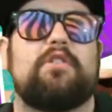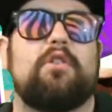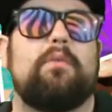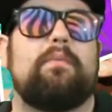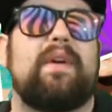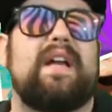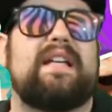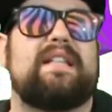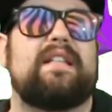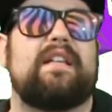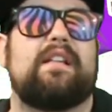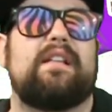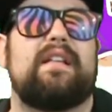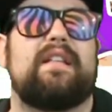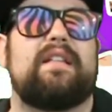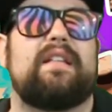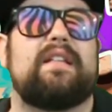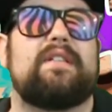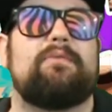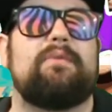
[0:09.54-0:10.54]
So
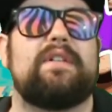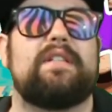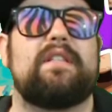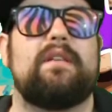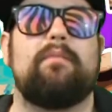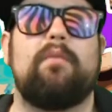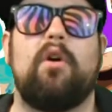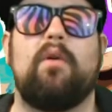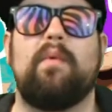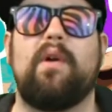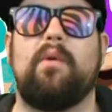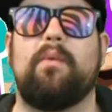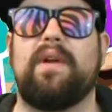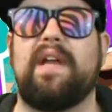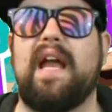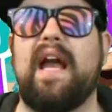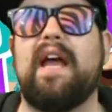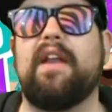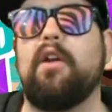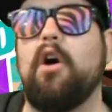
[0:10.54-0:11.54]
basically this was the moment
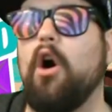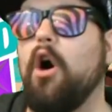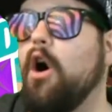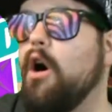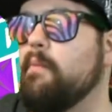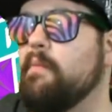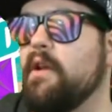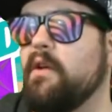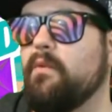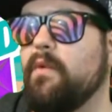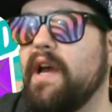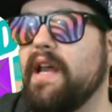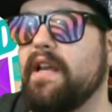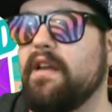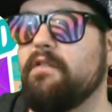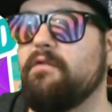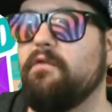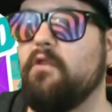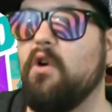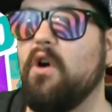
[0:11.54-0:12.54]
we had all been
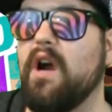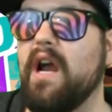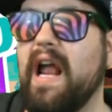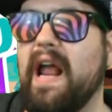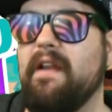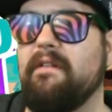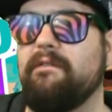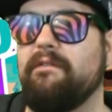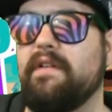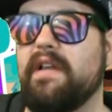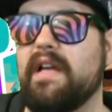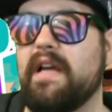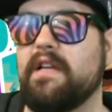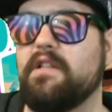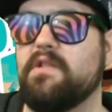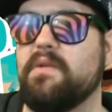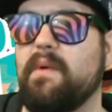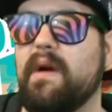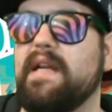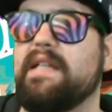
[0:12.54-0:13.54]
waiting for and
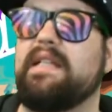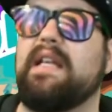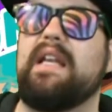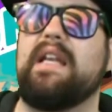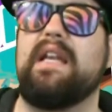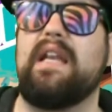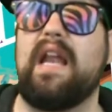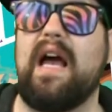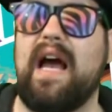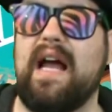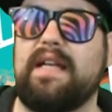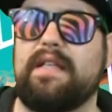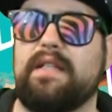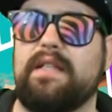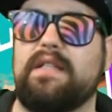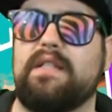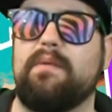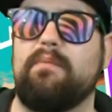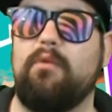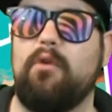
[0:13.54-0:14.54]
VH1 did not
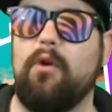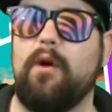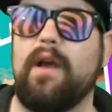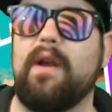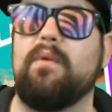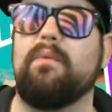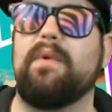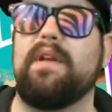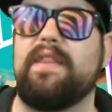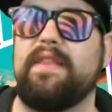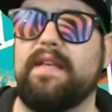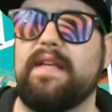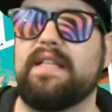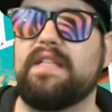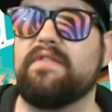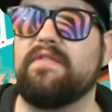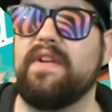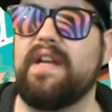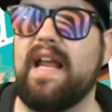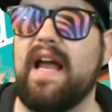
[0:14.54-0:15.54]
disappoint with
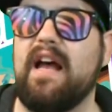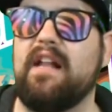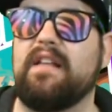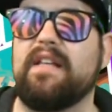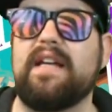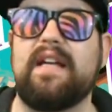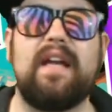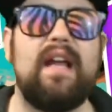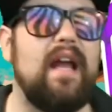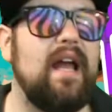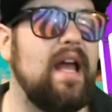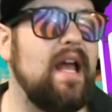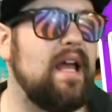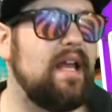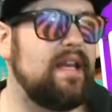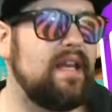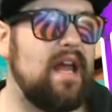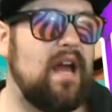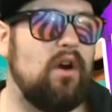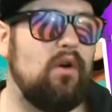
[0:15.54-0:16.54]
this finale.
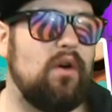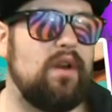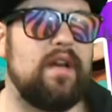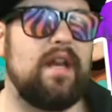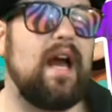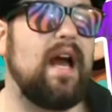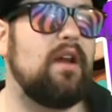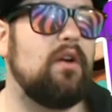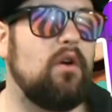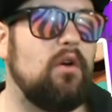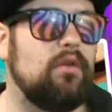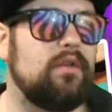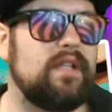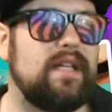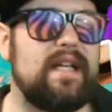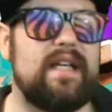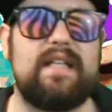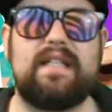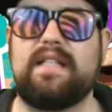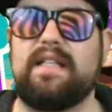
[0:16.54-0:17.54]
Now, not
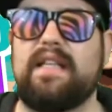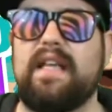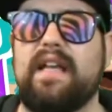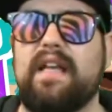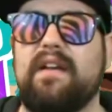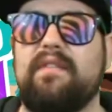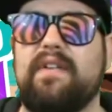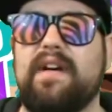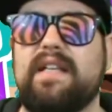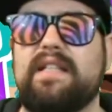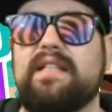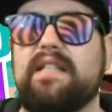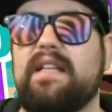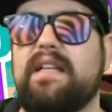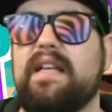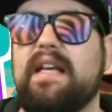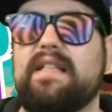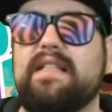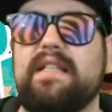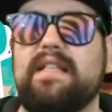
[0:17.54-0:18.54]
only did they give us
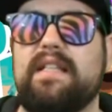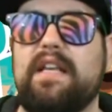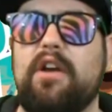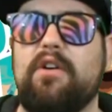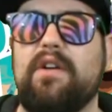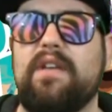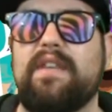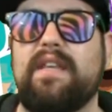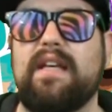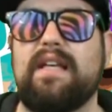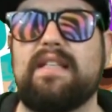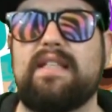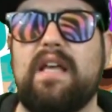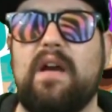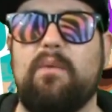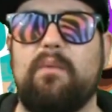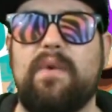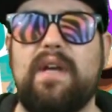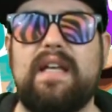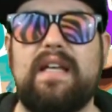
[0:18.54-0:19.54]
the necessary things
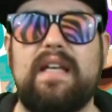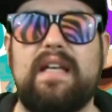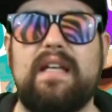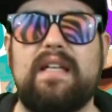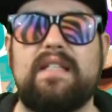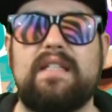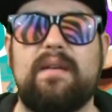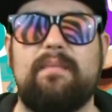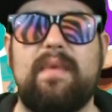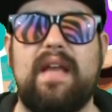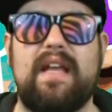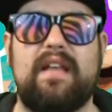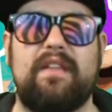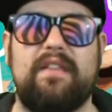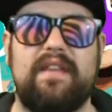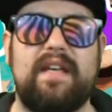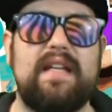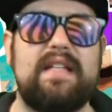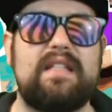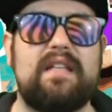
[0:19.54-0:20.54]
that we needed to make
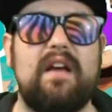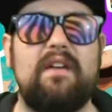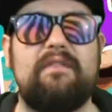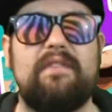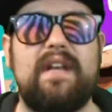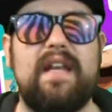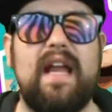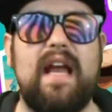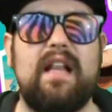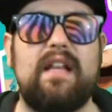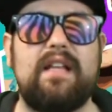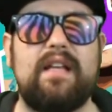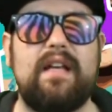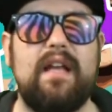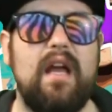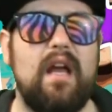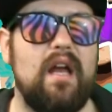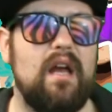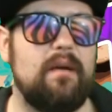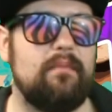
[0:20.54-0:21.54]
this a
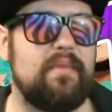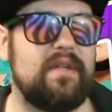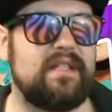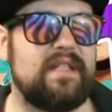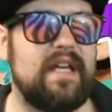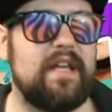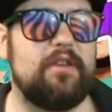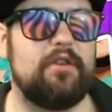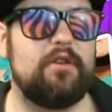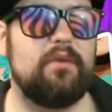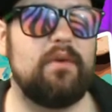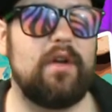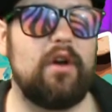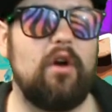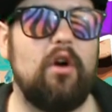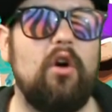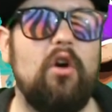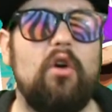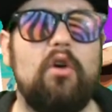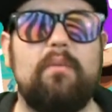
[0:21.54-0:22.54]
finale, but they threw in
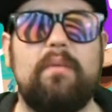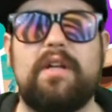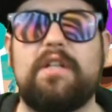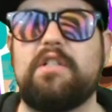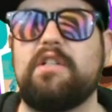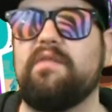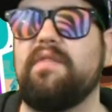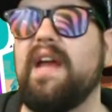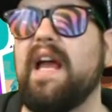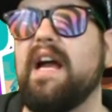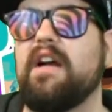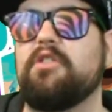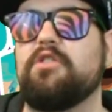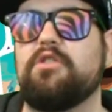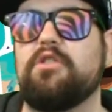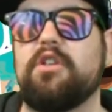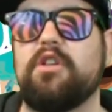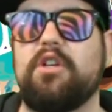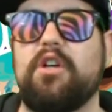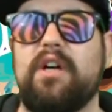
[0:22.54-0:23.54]
a whole bunch of
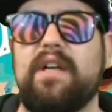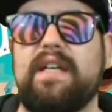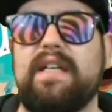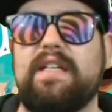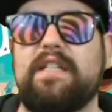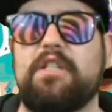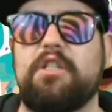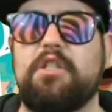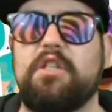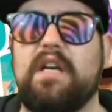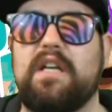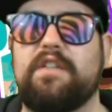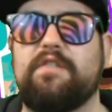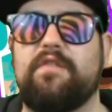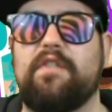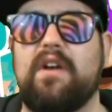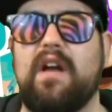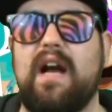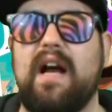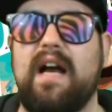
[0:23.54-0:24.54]
extra goodies
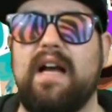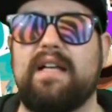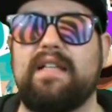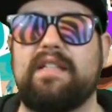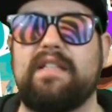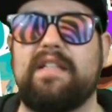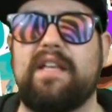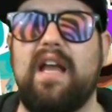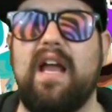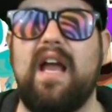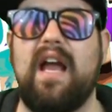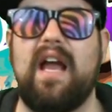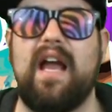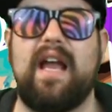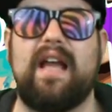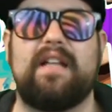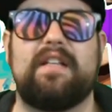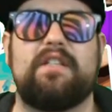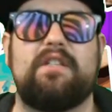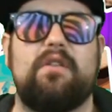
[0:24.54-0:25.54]
just for us.
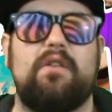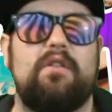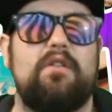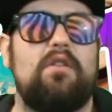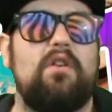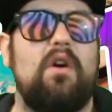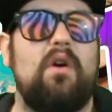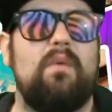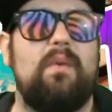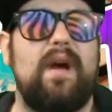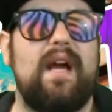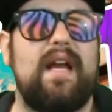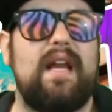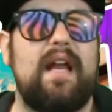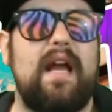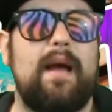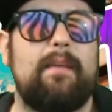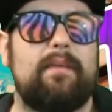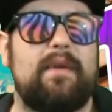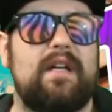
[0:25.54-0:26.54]
And so you know
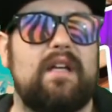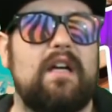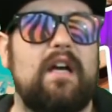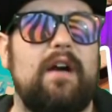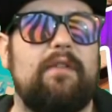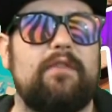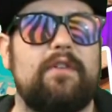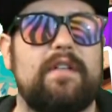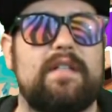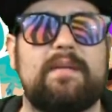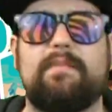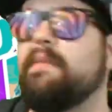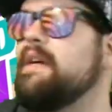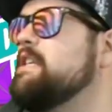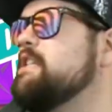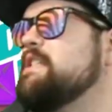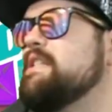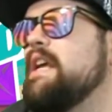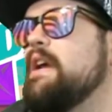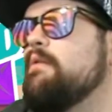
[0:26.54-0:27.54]
what? I'm gonna cover as
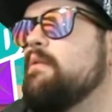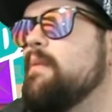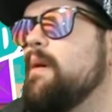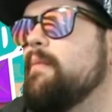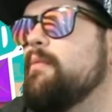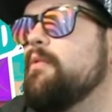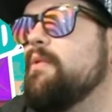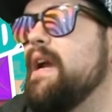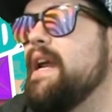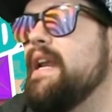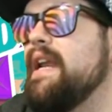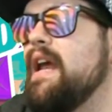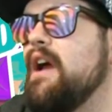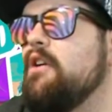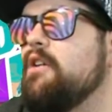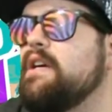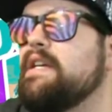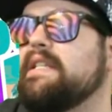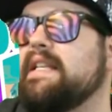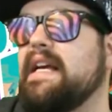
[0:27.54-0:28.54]
much as I remember right
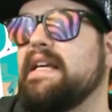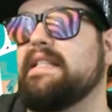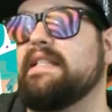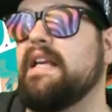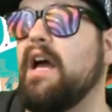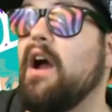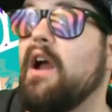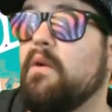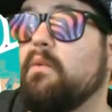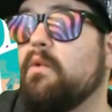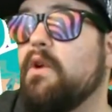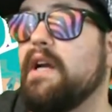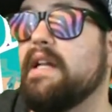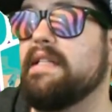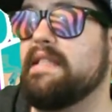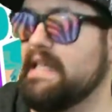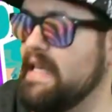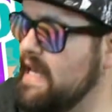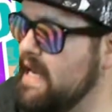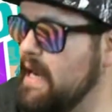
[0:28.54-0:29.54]
now because I saw it
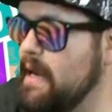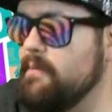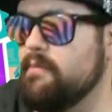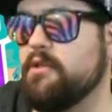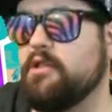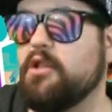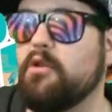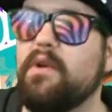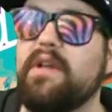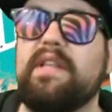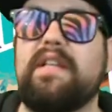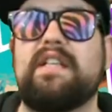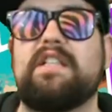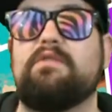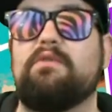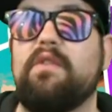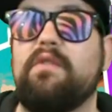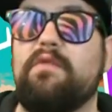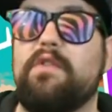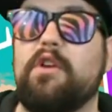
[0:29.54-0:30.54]
once and I'm doing
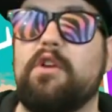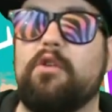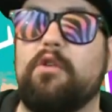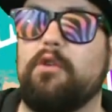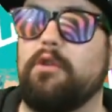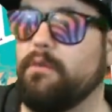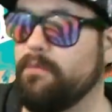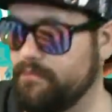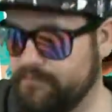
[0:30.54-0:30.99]
this review.